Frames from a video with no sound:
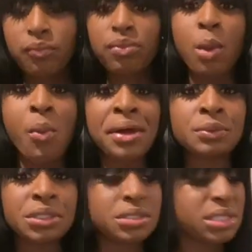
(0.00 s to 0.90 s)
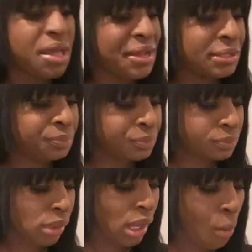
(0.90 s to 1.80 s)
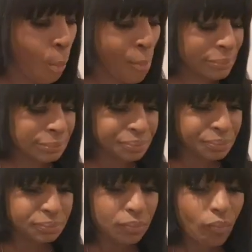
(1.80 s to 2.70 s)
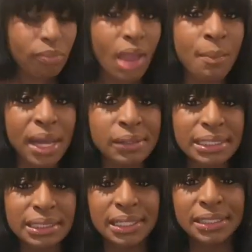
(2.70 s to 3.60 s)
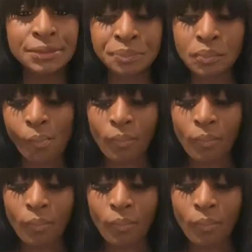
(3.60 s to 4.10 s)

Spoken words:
What I will say about LA